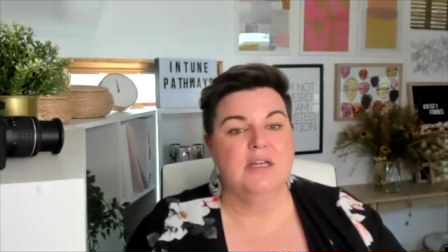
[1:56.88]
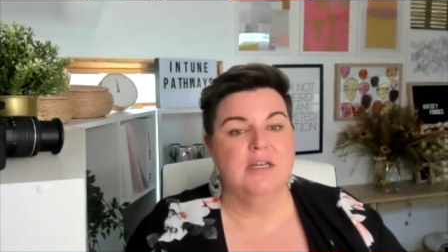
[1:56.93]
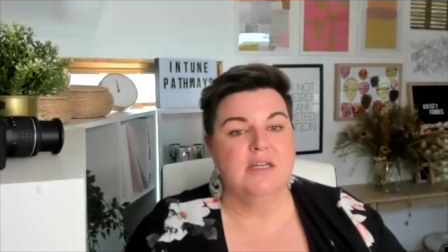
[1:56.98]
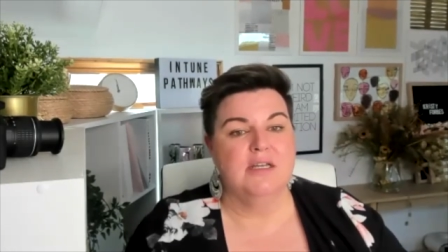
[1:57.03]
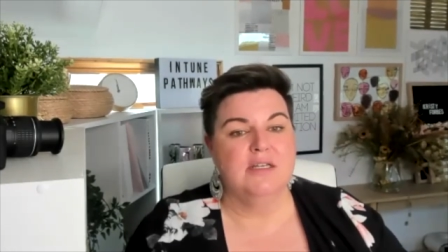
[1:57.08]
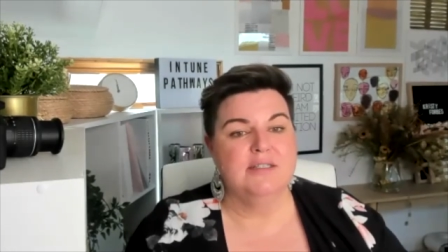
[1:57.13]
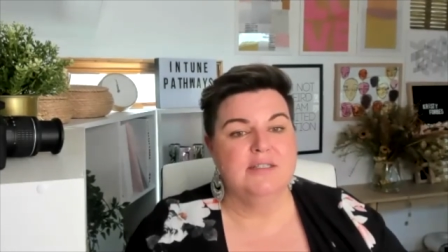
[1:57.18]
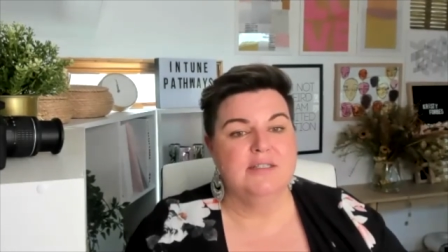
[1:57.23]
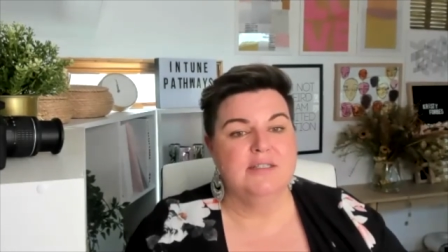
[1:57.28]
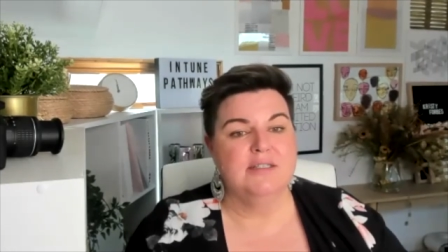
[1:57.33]

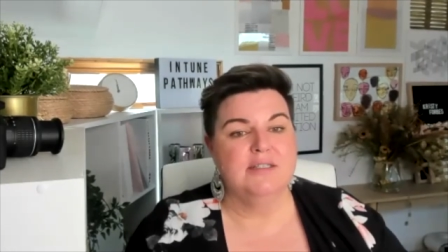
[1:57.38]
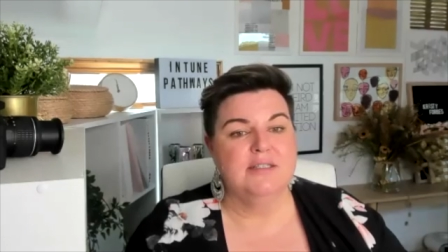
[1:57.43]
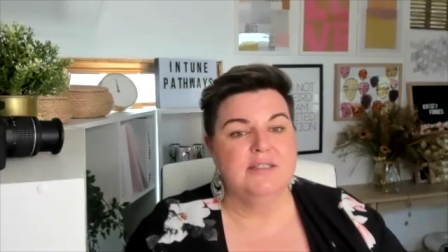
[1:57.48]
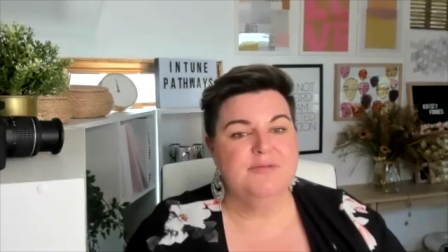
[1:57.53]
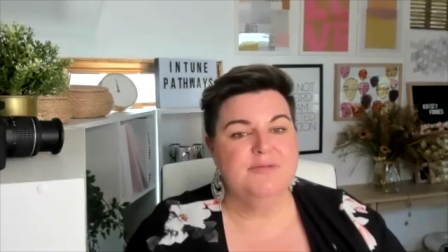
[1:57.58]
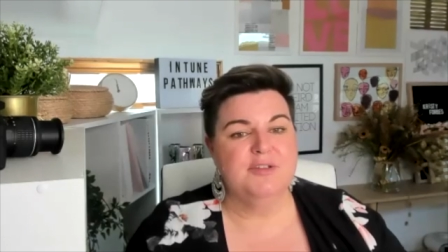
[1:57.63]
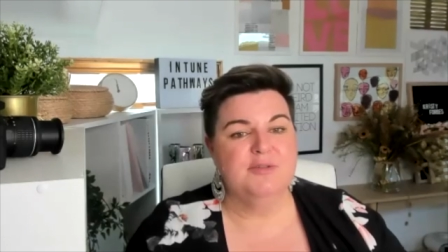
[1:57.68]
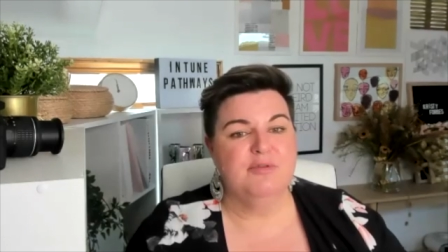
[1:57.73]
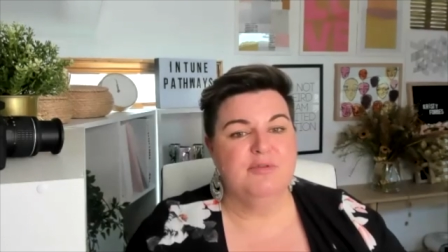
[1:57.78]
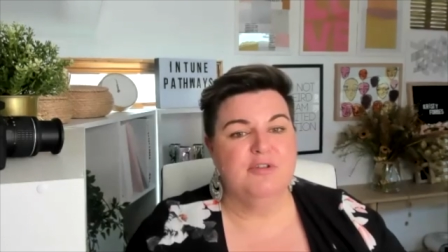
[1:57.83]
Some
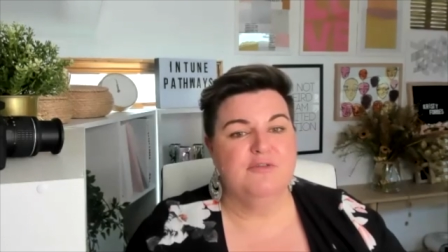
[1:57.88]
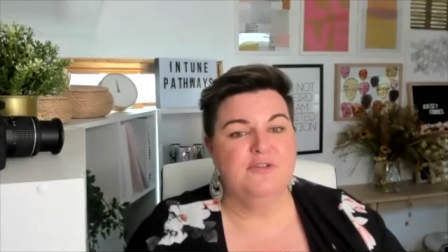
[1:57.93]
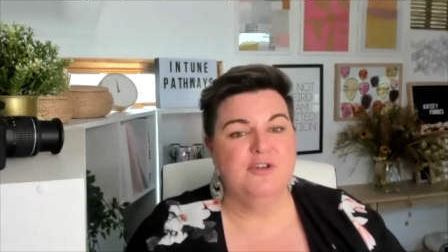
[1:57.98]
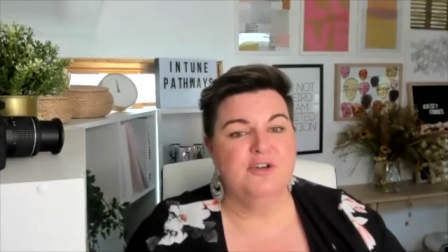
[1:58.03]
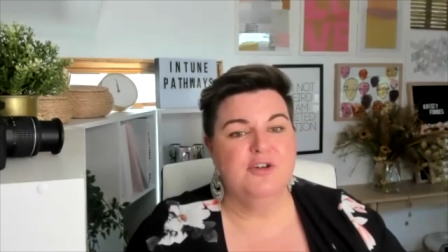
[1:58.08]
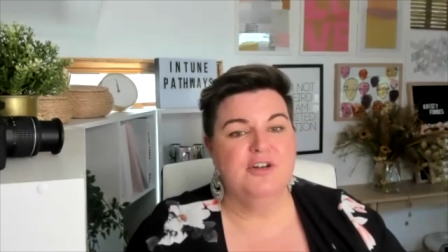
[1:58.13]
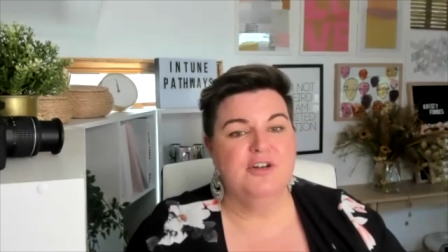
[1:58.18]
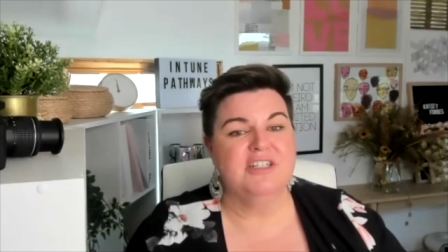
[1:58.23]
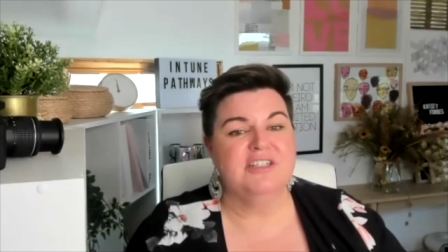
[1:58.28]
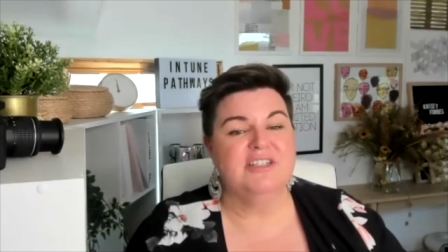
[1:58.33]
mums
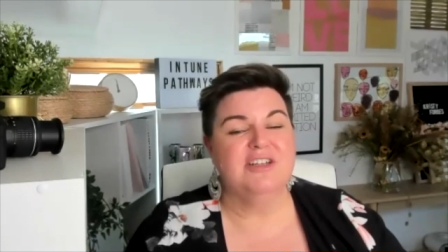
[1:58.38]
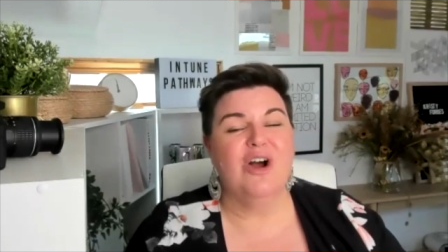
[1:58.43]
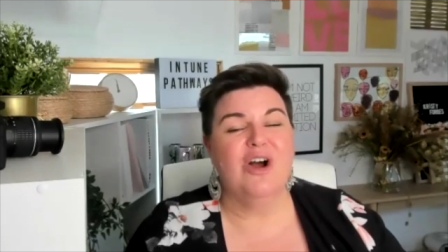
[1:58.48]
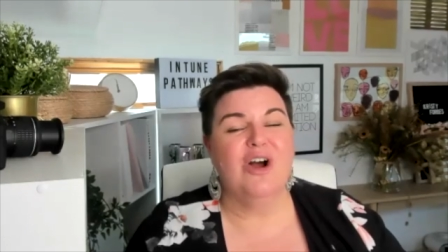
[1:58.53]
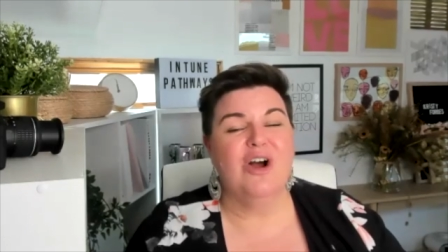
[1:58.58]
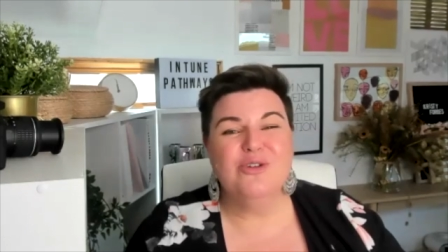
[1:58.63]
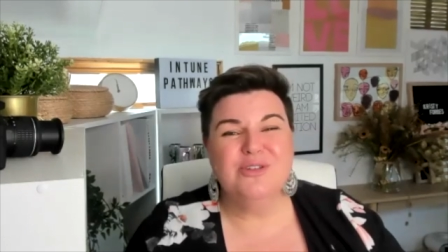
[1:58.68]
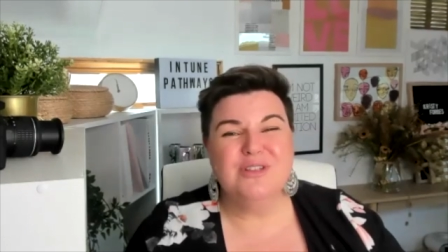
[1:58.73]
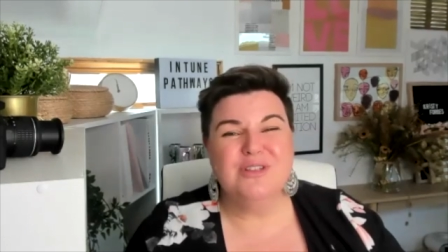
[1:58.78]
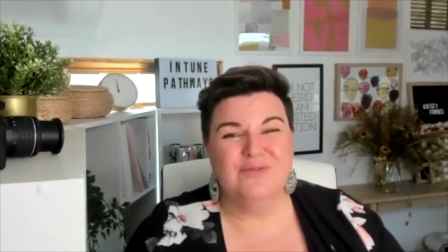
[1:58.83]
prefer it
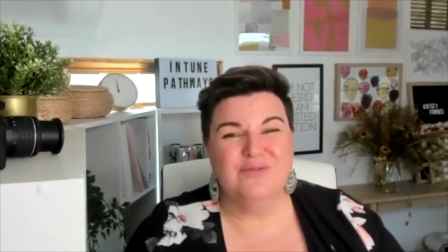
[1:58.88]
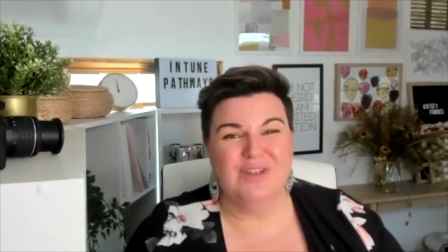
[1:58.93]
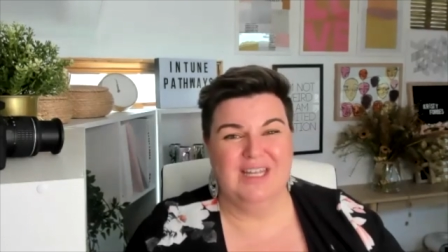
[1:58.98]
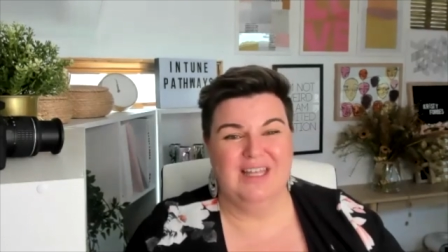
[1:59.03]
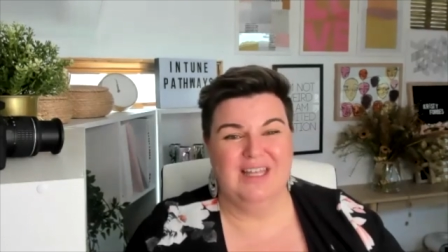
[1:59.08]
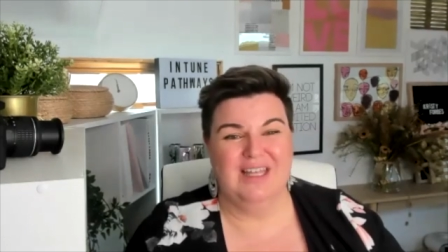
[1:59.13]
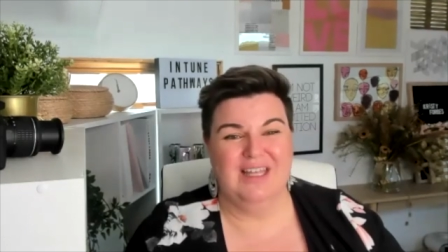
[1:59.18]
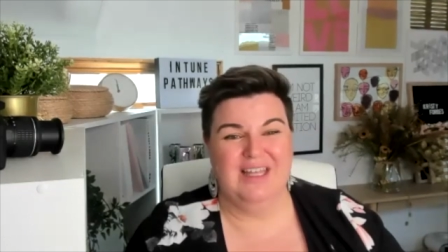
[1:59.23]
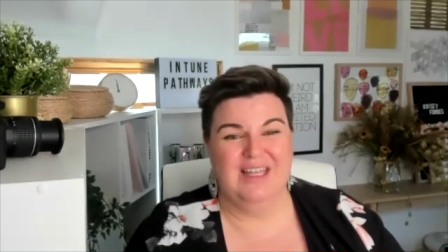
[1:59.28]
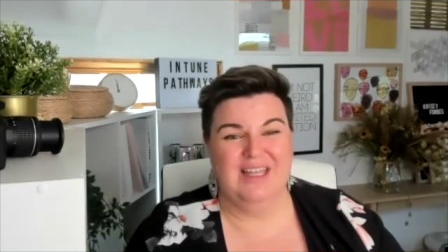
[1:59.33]
totes
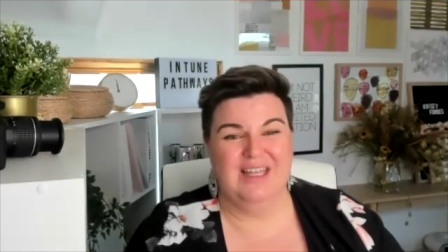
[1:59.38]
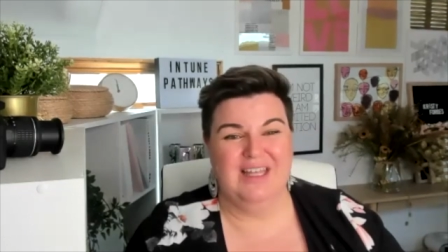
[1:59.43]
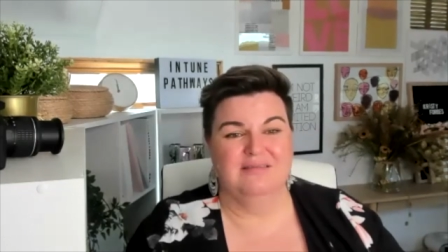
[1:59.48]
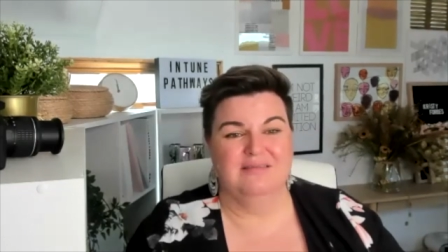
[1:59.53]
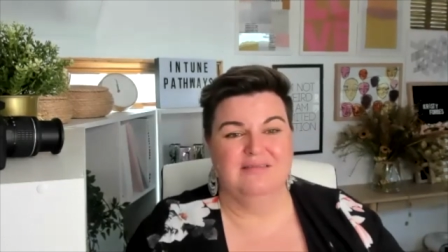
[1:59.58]
vanilla.